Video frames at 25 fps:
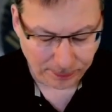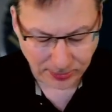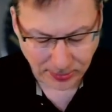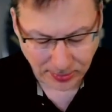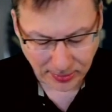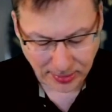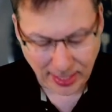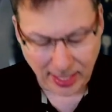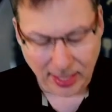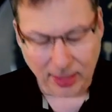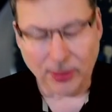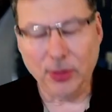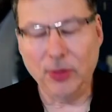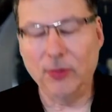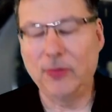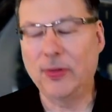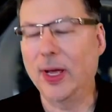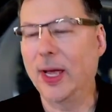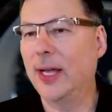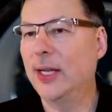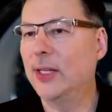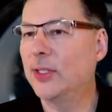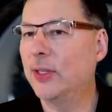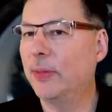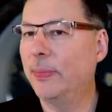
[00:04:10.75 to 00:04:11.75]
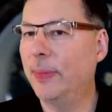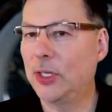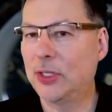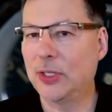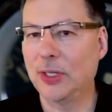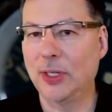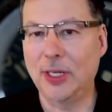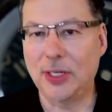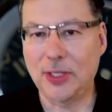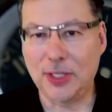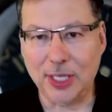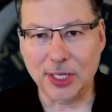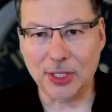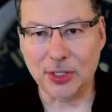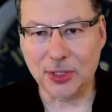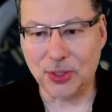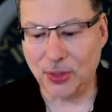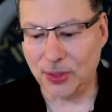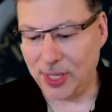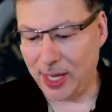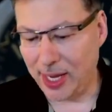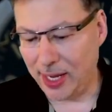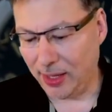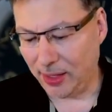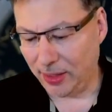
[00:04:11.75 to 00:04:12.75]
Now, you've got, as I mentioned, the texture
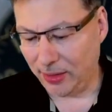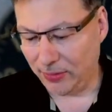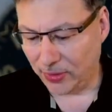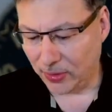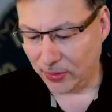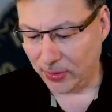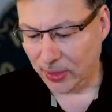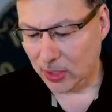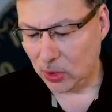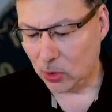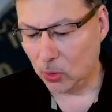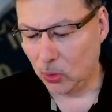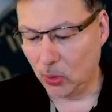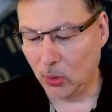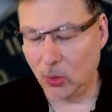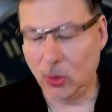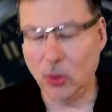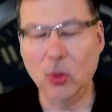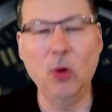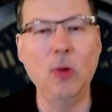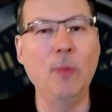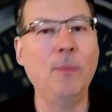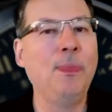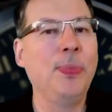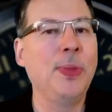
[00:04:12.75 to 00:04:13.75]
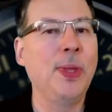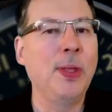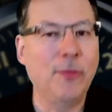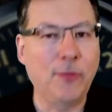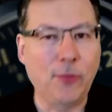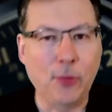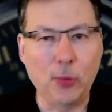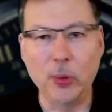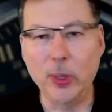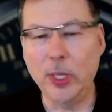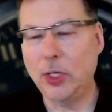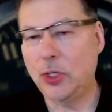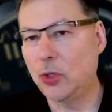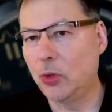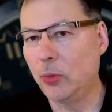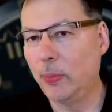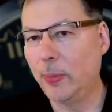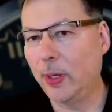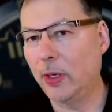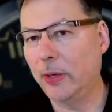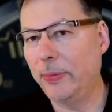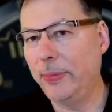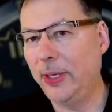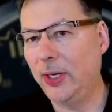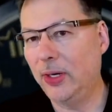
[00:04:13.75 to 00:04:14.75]
dial, the very cool loom, forty-two
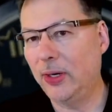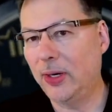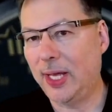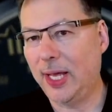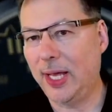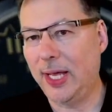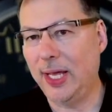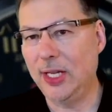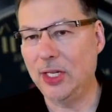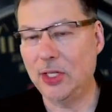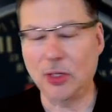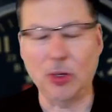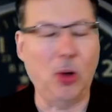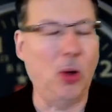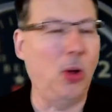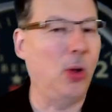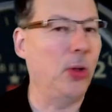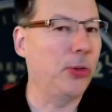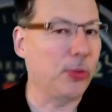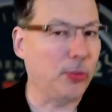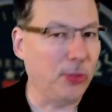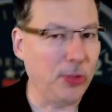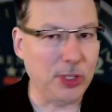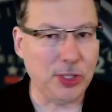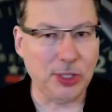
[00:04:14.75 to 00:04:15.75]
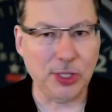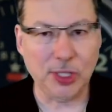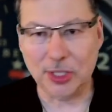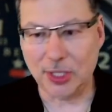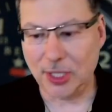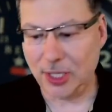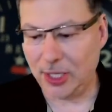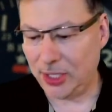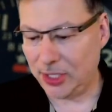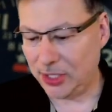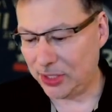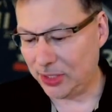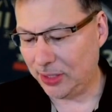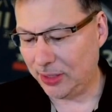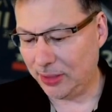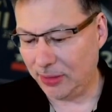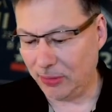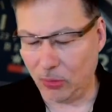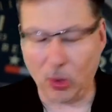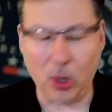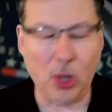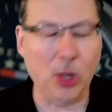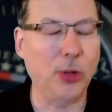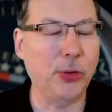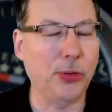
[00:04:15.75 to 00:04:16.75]
millimeter case, all three sixteenths
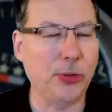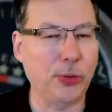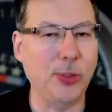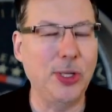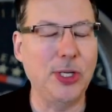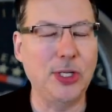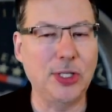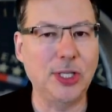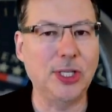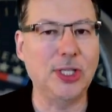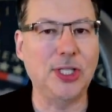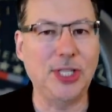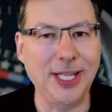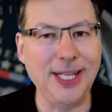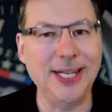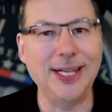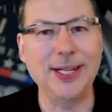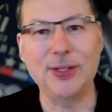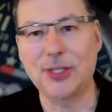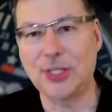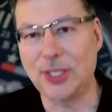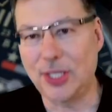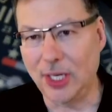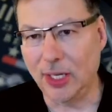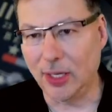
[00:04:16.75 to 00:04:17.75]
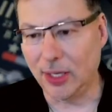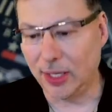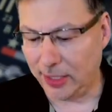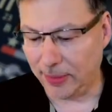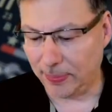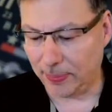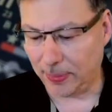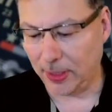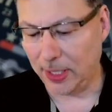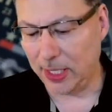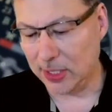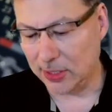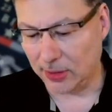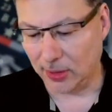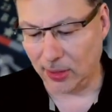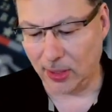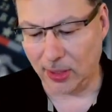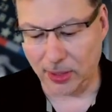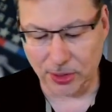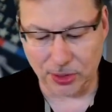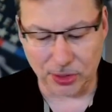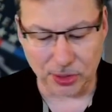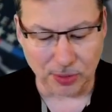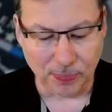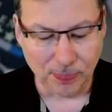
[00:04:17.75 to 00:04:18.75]
ounce steel, and it plays
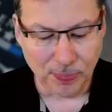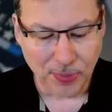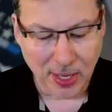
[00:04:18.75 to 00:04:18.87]
larger.